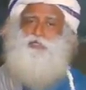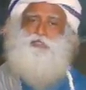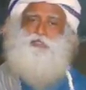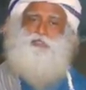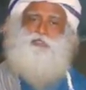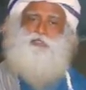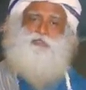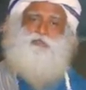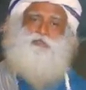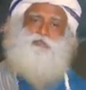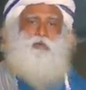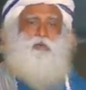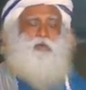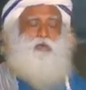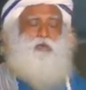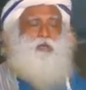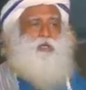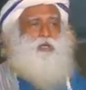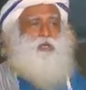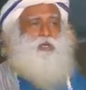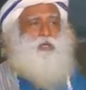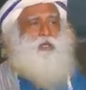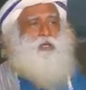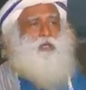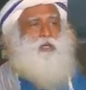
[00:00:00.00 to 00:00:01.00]
it, or
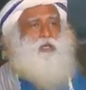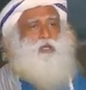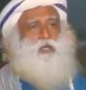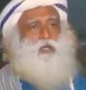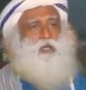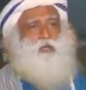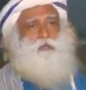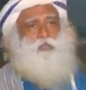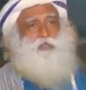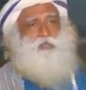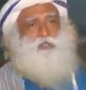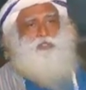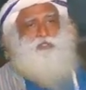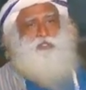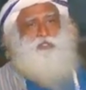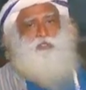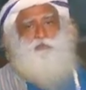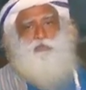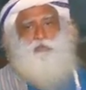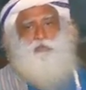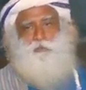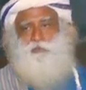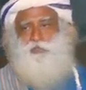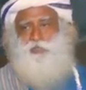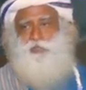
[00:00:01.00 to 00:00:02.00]
a commercial
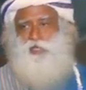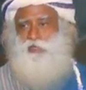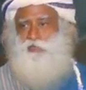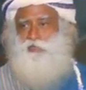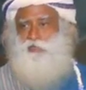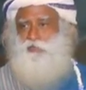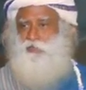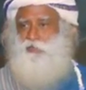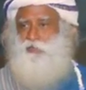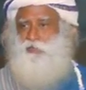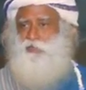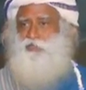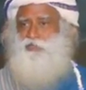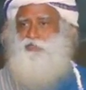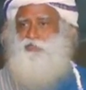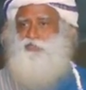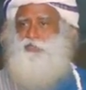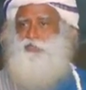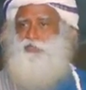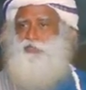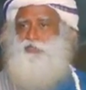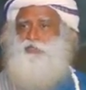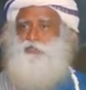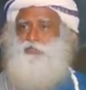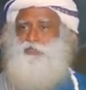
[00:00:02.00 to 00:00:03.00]
website arranged
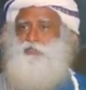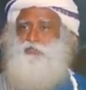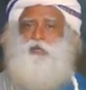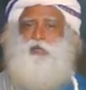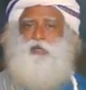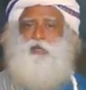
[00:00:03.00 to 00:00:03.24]
it,